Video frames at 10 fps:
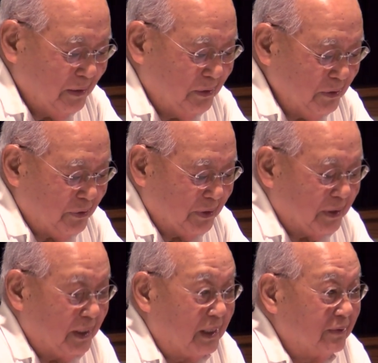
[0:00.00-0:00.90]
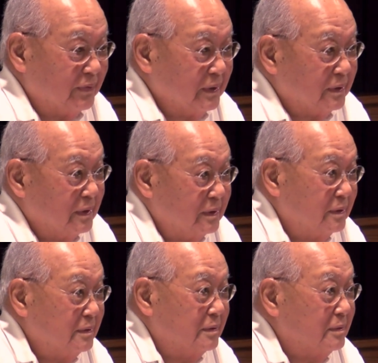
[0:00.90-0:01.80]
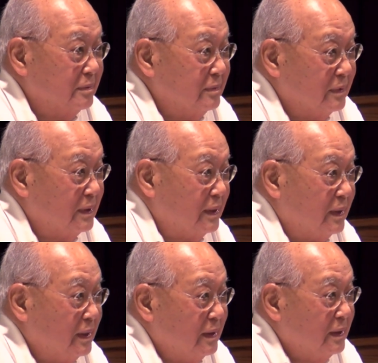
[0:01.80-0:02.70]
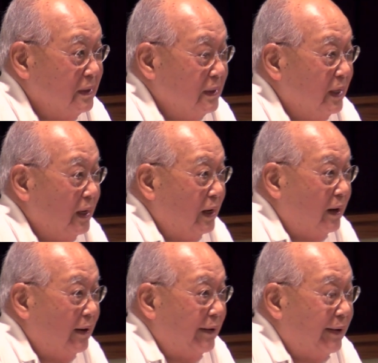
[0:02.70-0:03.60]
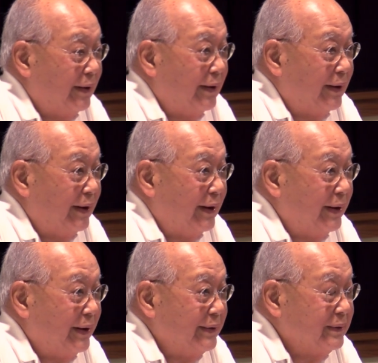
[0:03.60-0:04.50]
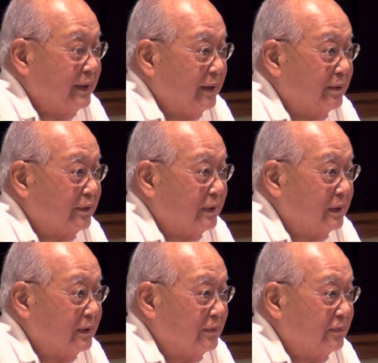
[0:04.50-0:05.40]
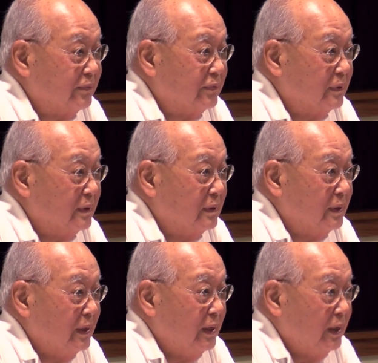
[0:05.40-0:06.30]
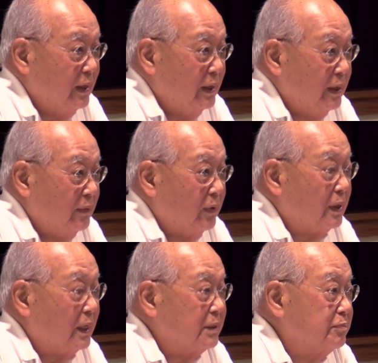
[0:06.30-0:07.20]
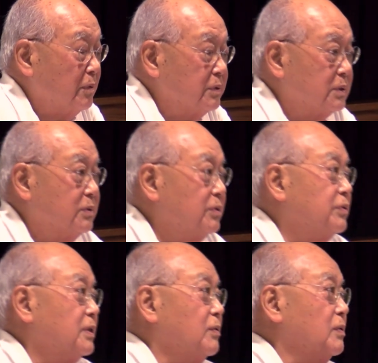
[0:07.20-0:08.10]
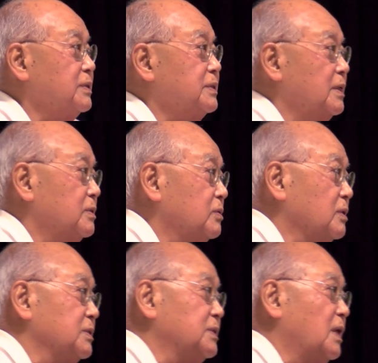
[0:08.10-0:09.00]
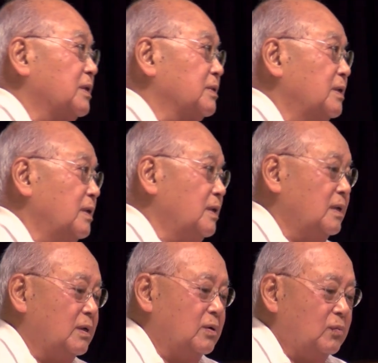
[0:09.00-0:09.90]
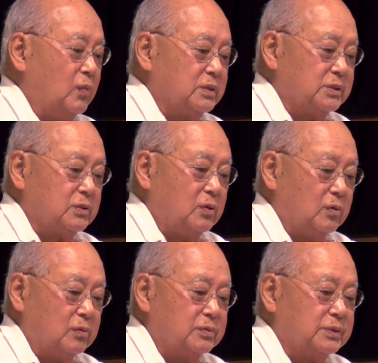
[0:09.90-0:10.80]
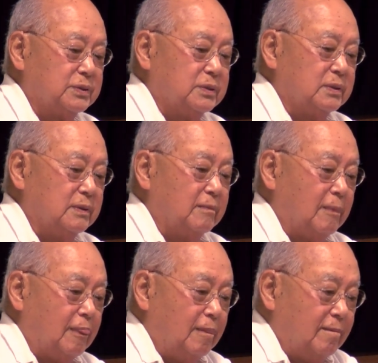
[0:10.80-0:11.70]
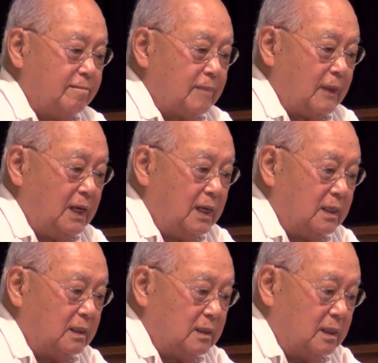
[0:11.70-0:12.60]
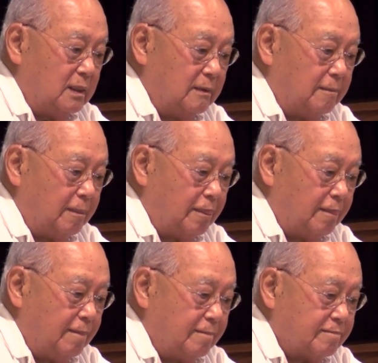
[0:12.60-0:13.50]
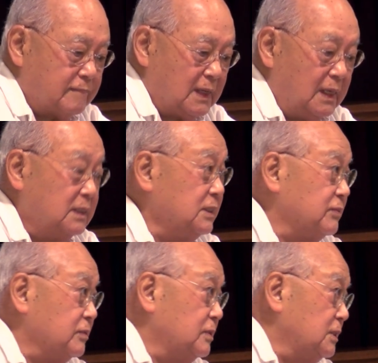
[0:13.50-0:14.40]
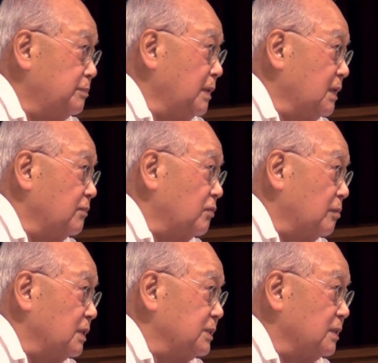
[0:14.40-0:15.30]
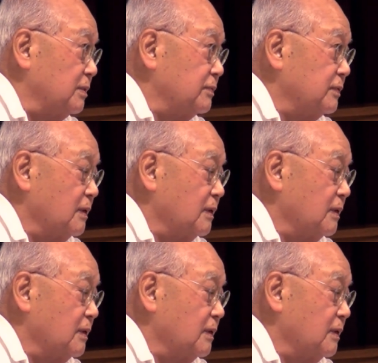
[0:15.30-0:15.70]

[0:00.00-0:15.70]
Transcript: good thing out of it. Well, I, I can't think of. Well, I suppose the good thing was that it took us out of the West Coast, and um, at least speaking for myself,